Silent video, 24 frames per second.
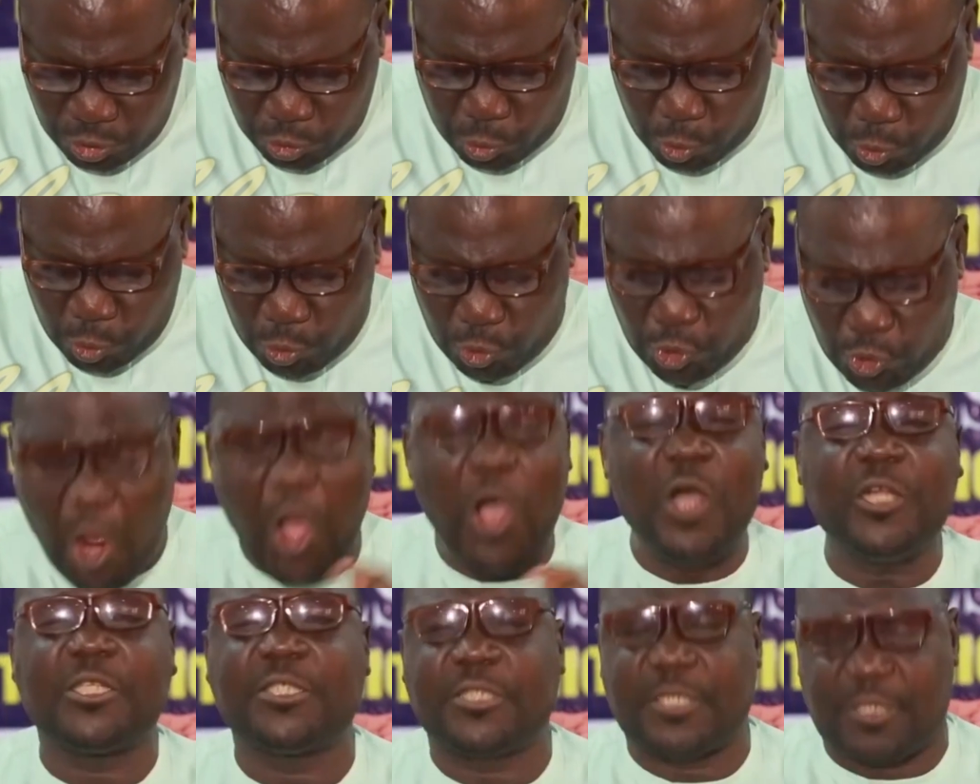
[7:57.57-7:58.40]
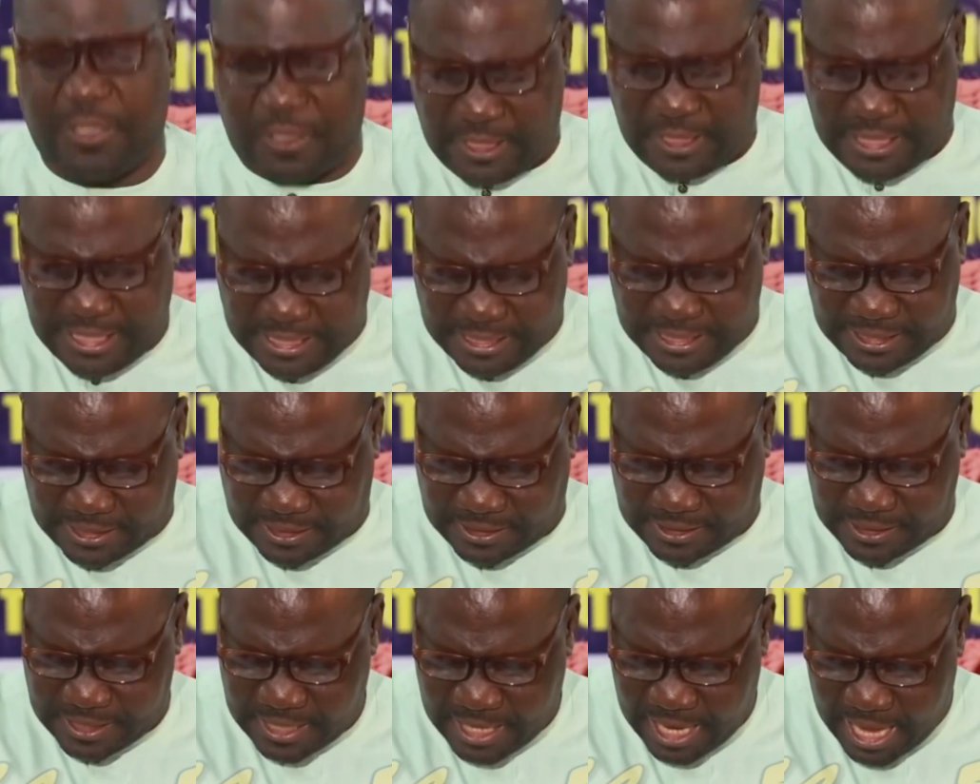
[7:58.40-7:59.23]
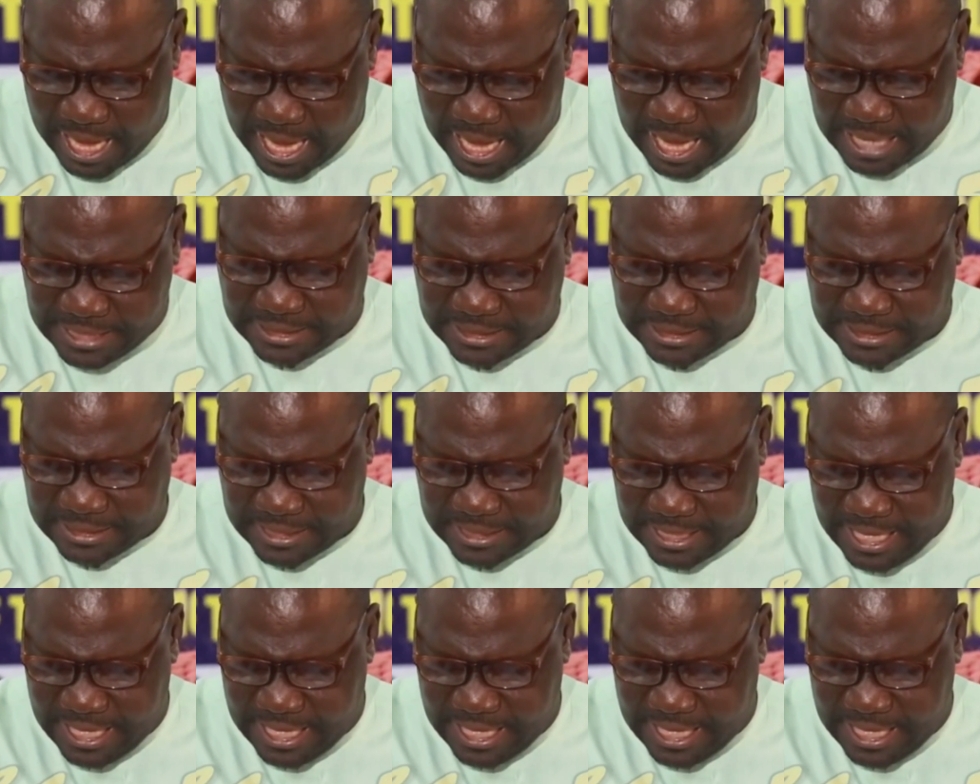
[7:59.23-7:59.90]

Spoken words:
to note this as